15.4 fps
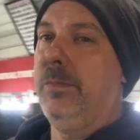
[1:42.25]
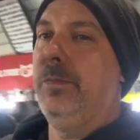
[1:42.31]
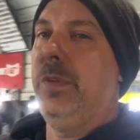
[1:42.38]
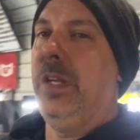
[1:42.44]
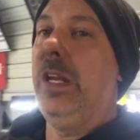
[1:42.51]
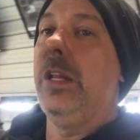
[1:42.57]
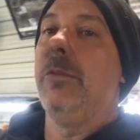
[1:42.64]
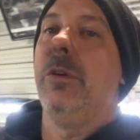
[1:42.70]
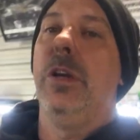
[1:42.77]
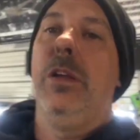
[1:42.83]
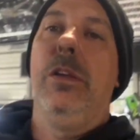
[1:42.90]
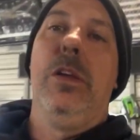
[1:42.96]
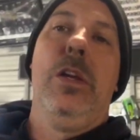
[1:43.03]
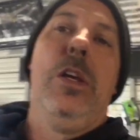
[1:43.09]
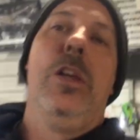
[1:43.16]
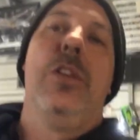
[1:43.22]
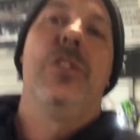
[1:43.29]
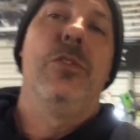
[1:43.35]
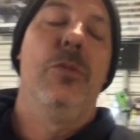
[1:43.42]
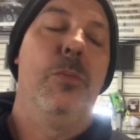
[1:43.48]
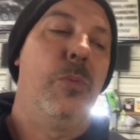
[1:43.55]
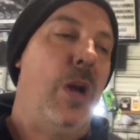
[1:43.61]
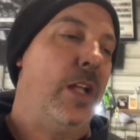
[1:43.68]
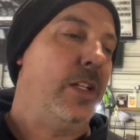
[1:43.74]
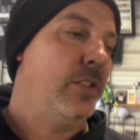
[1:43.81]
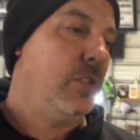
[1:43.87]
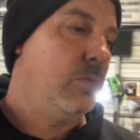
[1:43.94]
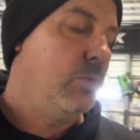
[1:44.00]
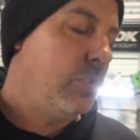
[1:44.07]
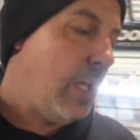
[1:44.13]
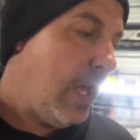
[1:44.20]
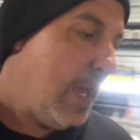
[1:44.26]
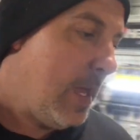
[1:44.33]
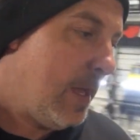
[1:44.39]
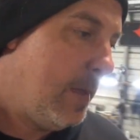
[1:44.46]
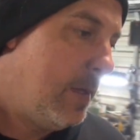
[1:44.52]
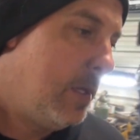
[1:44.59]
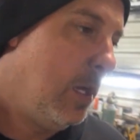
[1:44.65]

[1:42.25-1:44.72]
Anyway, so we've been practicing with that.